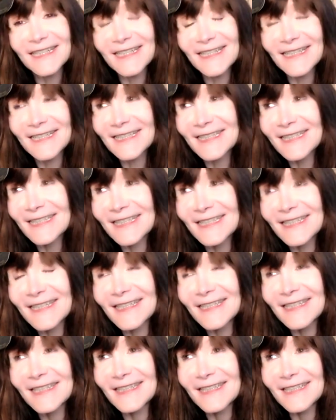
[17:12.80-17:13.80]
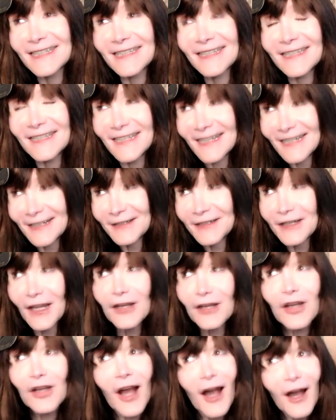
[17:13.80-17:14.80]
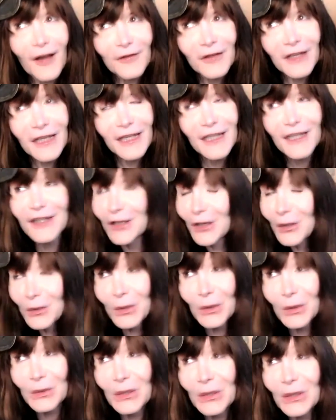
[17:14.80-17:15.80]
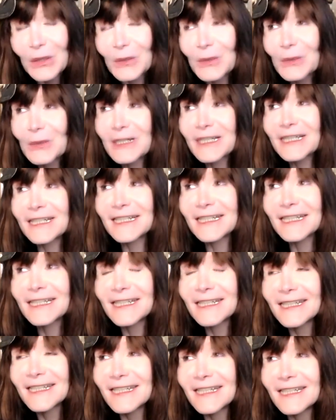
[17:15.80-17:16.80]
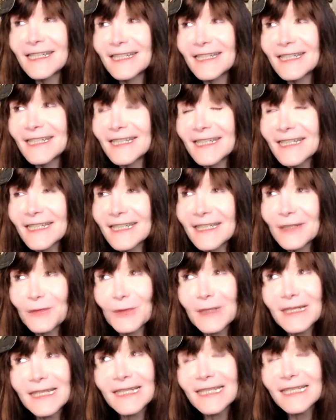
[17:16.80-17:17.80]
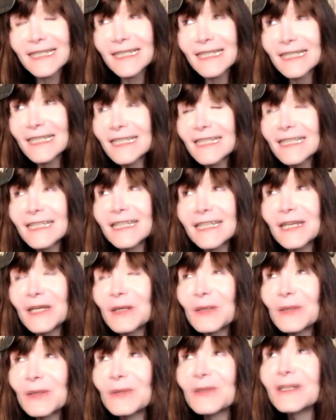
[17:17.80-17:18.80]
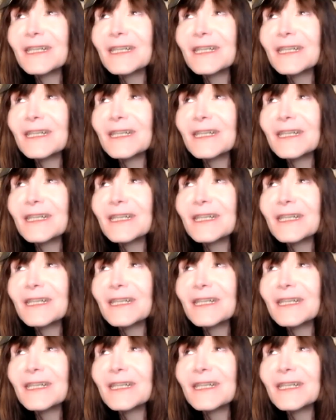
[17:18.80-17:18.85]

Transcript: yes. Yeah, not coffee, no. Not the weak tea, no.